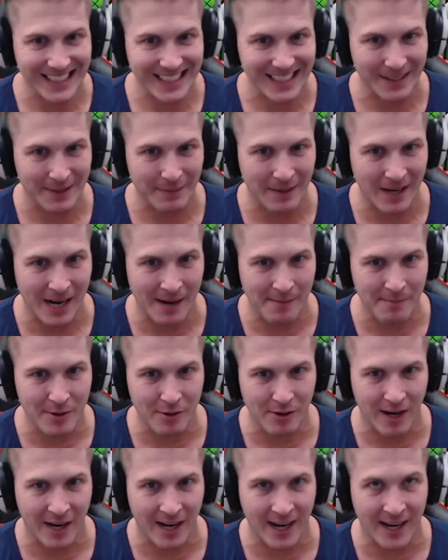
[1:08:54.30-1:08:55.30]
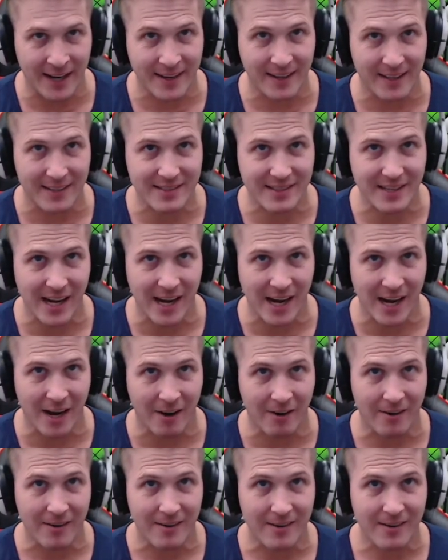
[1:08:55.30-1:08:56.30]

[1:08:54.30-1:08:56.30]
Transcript: Come on, Buhan. Let's go.